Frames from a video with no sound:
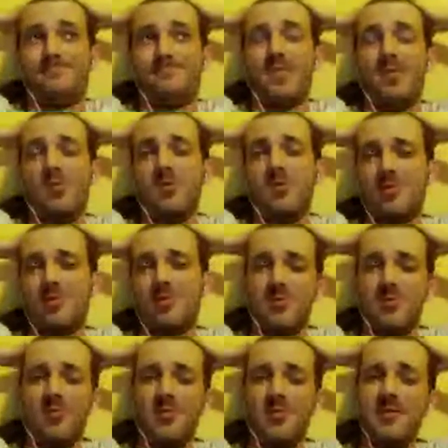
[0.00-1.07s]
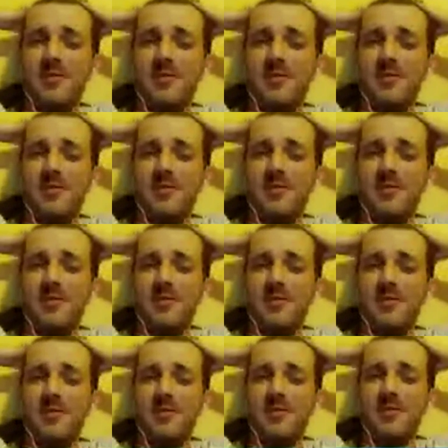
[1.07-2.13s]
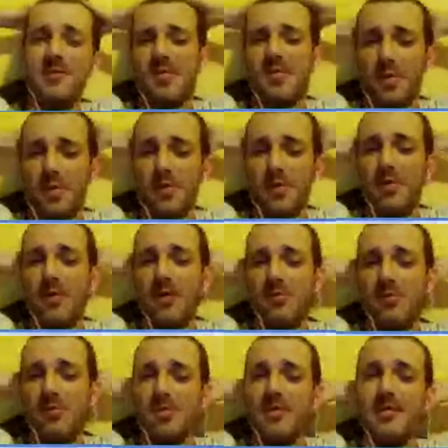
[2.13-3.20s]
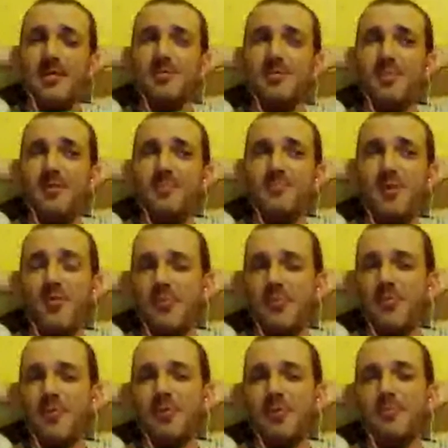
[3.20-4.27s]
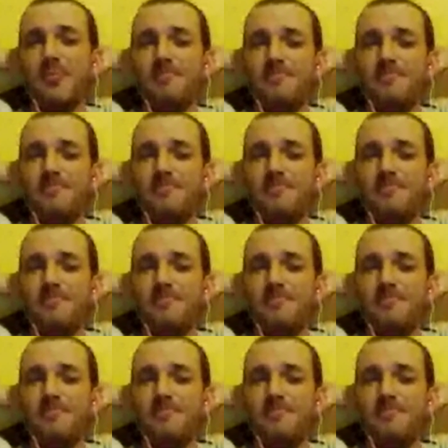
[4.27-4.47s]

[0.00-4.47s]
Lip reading: looks deserted, and the parking lot looks like it's been overgrown.